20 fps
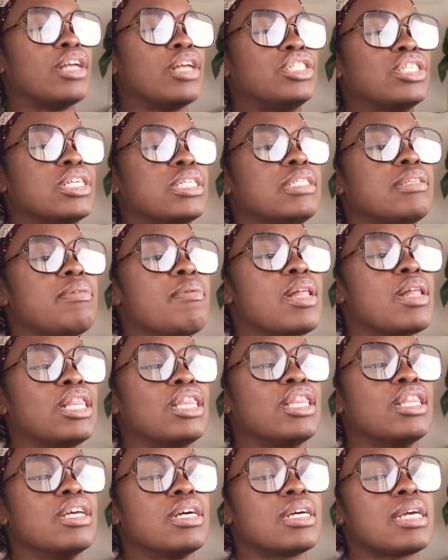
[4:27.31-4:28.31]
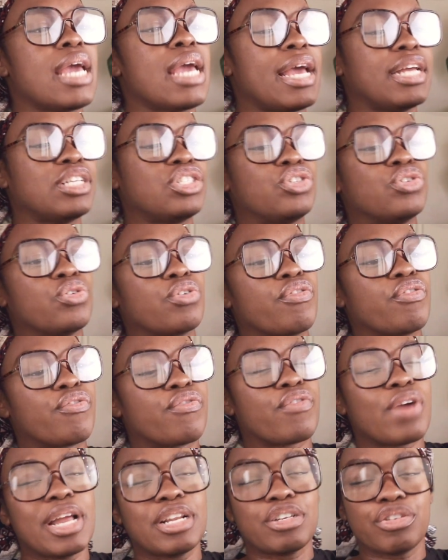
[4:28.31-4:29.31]
Just look at your
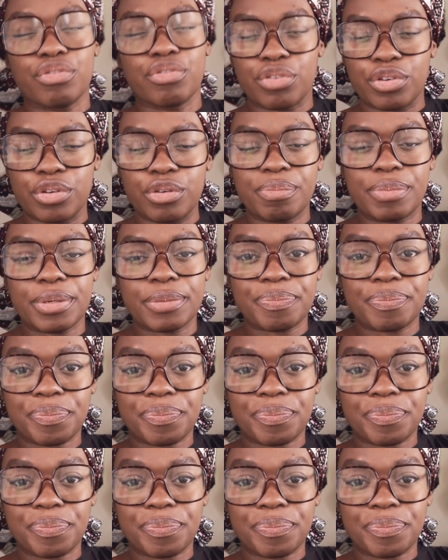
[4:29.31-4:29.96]
friend group